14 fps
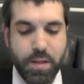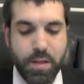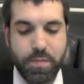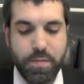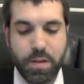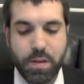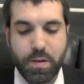It will
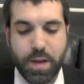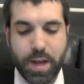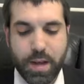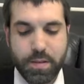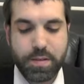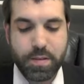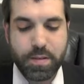fill your
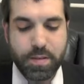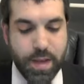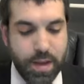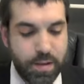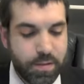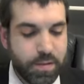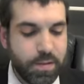houses, the
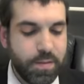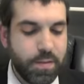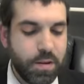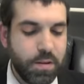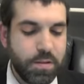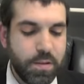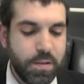houses of
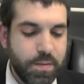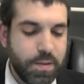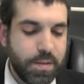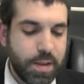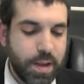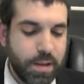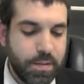all your
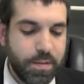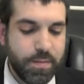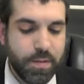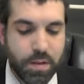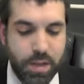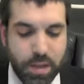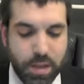servants, the house of
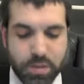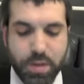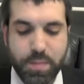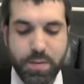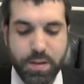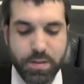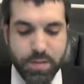all
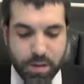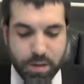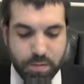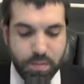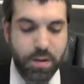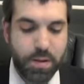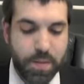Egypt,
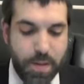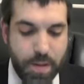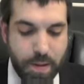etc.